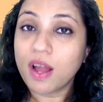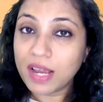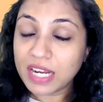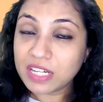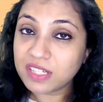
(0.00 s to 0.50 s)

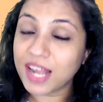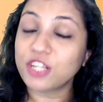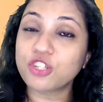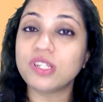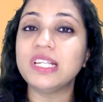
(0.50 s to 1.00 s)

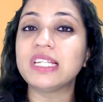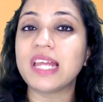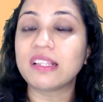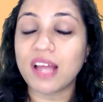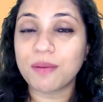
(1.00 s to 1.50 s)
intentionally take
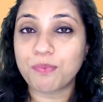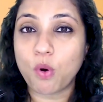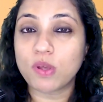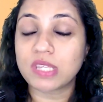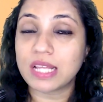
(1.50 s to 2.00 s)
that
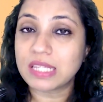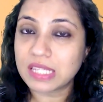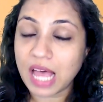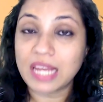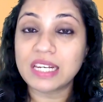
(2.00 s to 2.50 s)
pause and
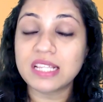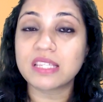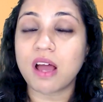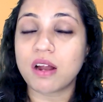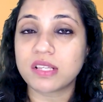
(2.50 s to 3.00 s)
silence
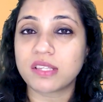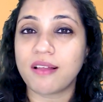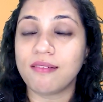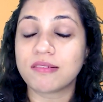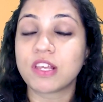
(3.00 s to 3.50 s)

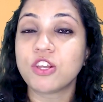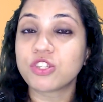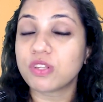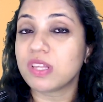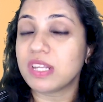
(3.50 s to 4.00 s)
ourselves. So
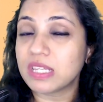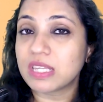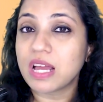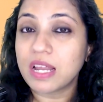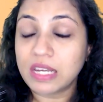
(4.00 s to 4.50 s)
there is
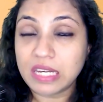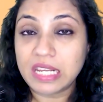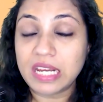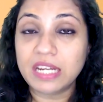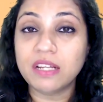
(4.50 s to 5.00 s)

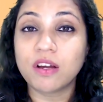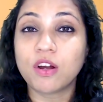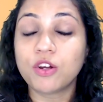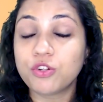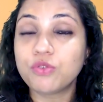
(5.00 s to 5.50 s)
need
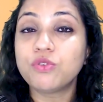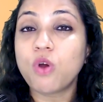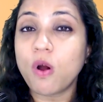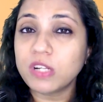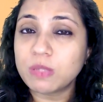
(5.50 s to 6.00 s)
to
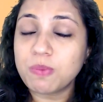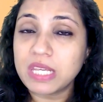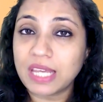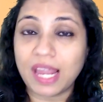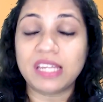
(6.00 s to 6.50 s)
not
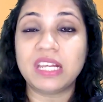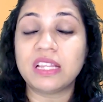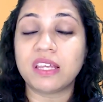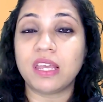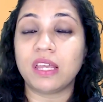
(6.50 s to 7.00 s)
speak
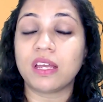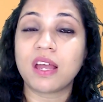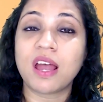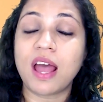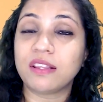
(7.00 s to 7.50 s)
anything,
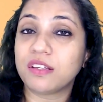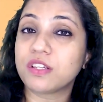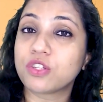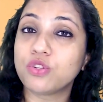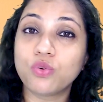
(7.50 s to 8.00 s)
and there is
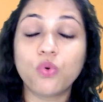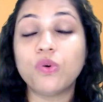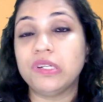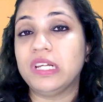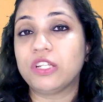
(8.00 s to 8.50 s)
no
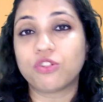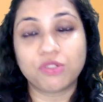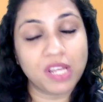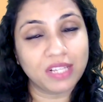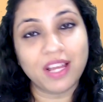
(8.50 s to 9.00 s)
need to
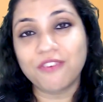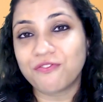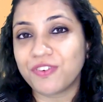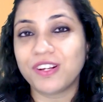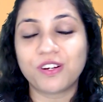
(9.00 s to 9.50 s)
take that
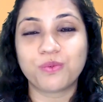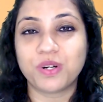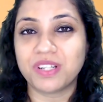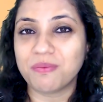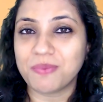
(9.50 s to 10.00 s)
filler word
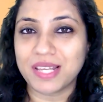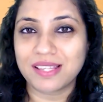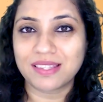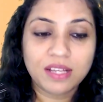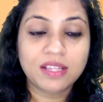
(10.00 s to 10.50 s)
in
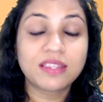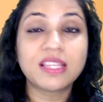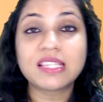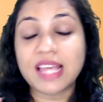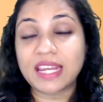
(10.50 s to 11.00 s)
place. The
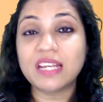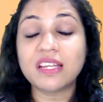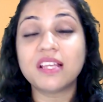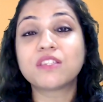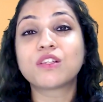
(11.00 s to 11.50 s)
second
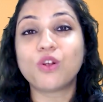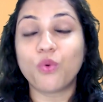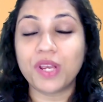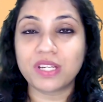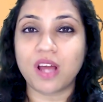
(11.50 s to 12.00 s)
is
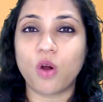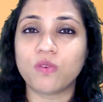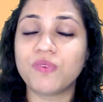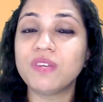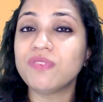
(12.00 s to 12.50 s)
slowing down.
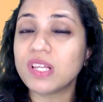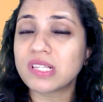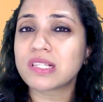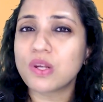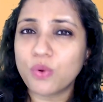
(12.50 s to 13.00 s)
When we are
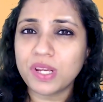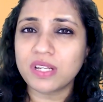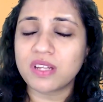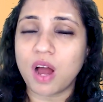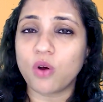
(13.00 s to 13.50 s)
slowing
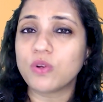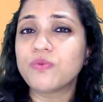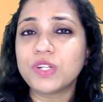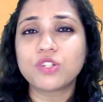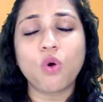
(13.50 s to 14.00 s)
down, we
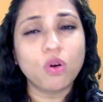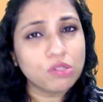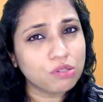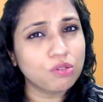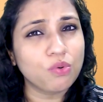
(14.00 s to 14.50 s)
talk
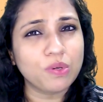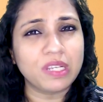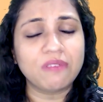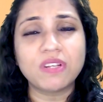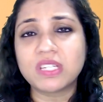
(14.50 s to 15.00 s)
slowly,
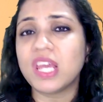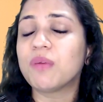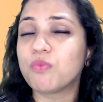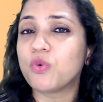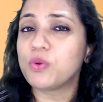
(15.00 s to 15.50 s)
we take
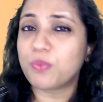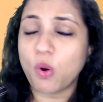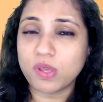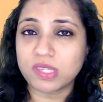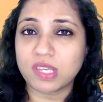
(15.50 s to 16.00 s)
more
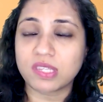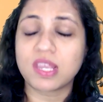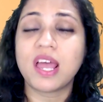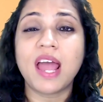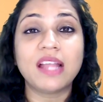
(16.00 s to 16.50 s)
pauses,
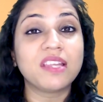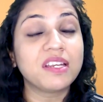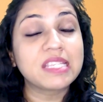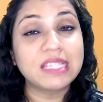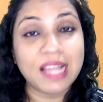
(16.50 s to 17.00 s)
and there
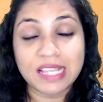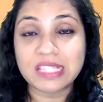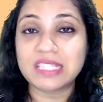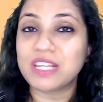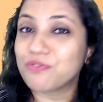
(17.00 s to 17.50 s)
is less
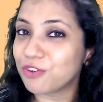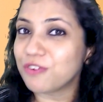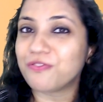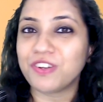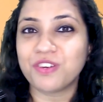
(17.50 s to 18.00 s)
need for a
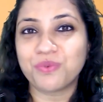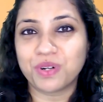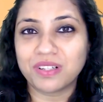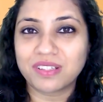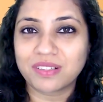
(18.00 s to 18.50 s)
filler word.